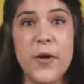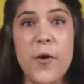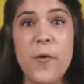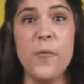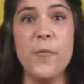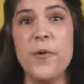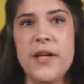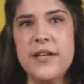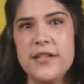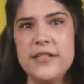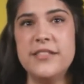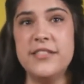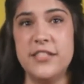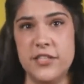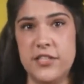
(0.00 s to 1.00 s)

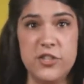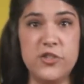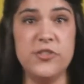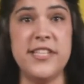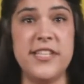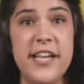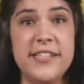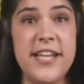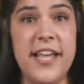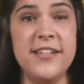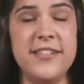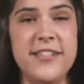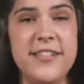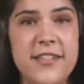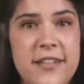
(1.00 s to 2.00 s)
Oh, did you say a
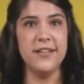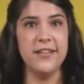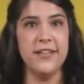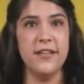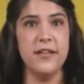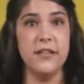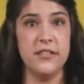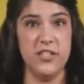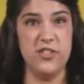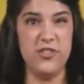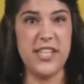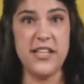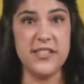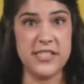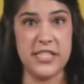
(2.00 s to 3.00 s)
tent? Did you
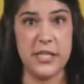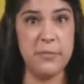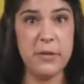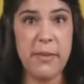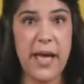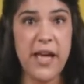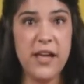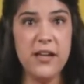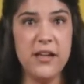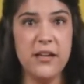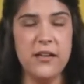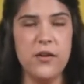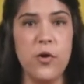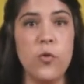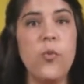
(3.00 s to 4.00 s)
say a sleeping bag?
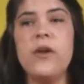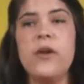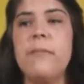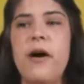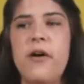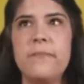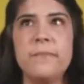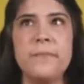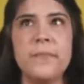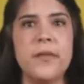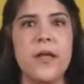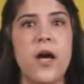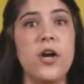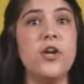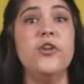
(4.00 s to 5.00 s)
Or what about
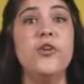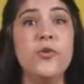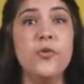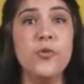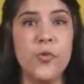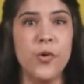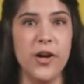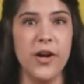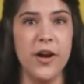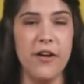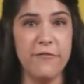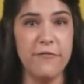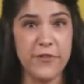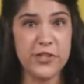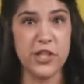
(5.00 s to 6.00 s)
a canoe or a
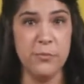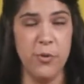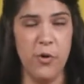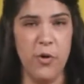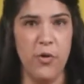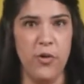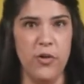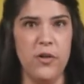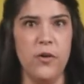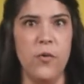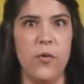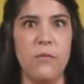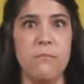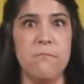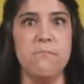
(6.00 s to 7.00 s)
fishing pole
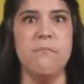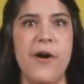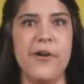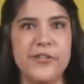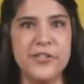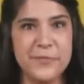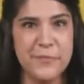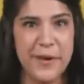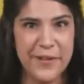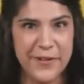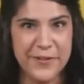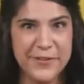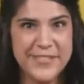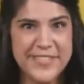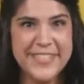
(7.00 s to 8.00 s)
or
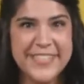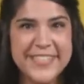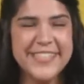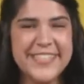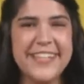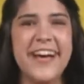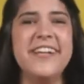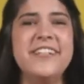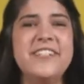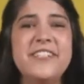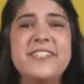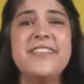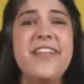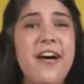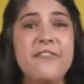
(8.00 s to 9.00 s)
marshmallows? I
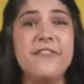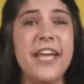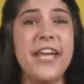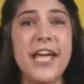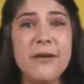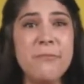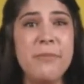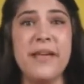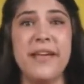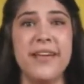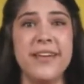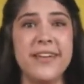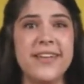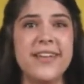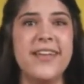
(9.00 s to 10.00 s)
just love
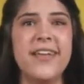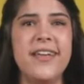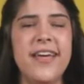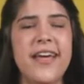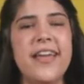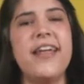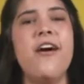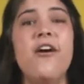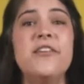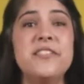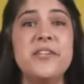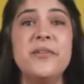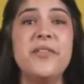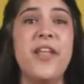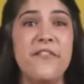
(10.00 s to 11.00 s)
camping. And I
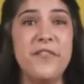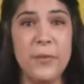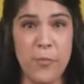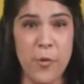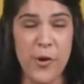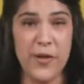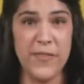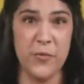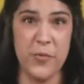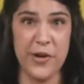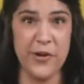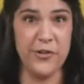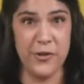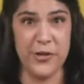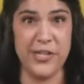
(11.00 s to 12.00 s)
also love the point that
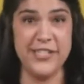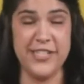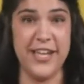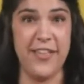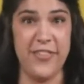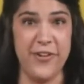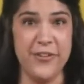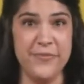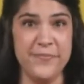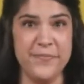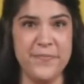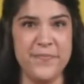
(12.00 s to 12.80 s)
we are learning together.